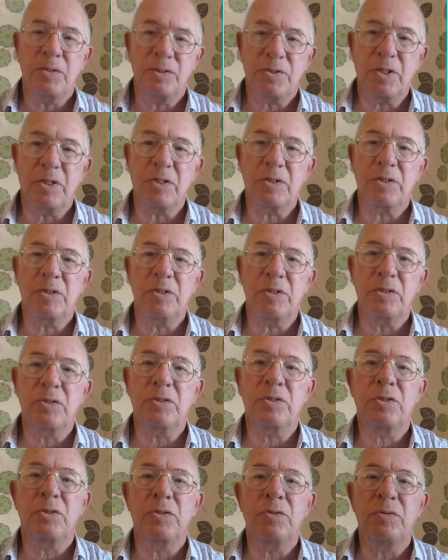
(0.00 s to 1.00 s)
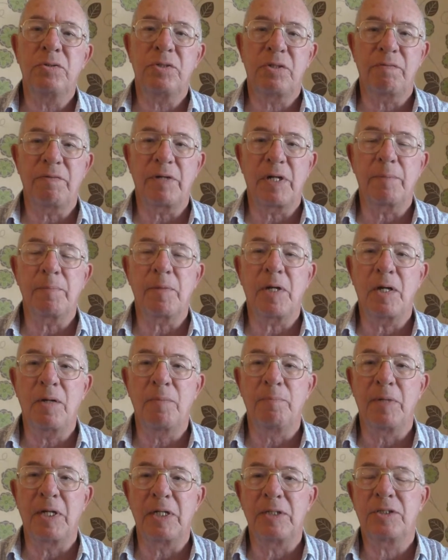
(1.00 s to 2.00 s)
I started to develop
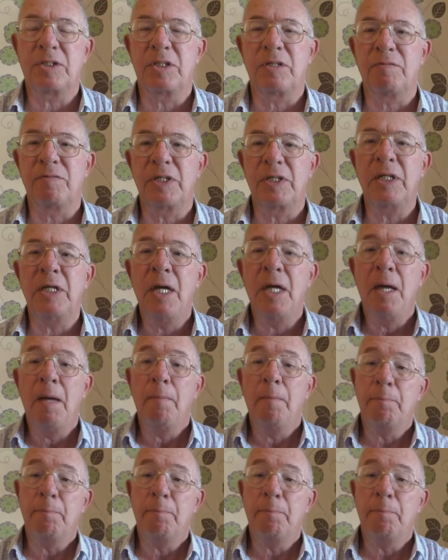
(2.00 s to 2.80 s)
homemade TV.